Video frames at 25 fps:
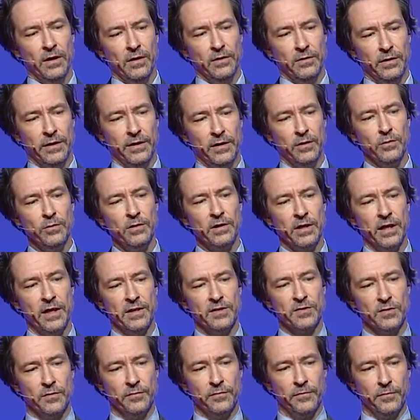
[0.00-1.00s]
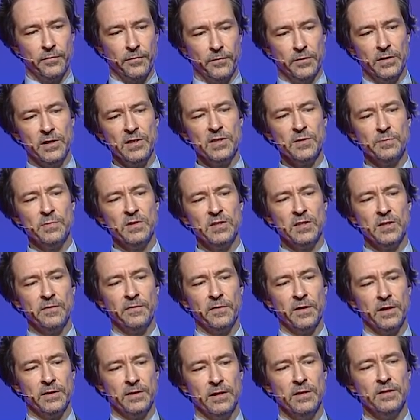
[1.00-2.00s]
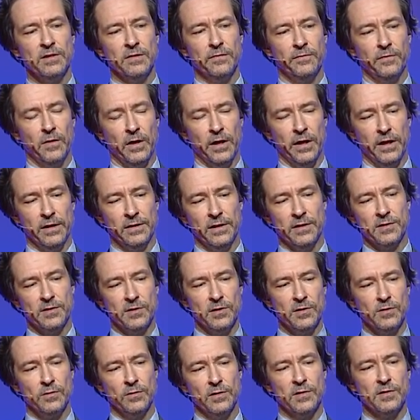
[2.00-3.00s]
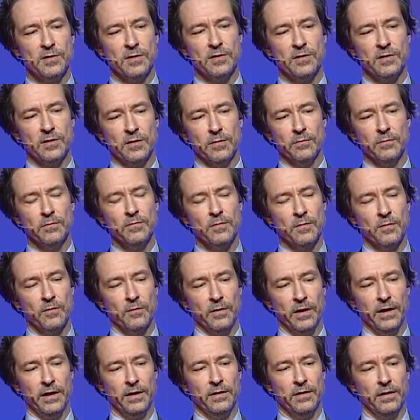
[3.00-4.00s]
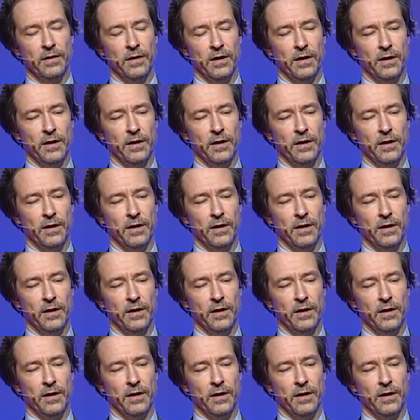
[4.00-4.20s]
Like, okay, so for this specific identifier that sits on the system, right,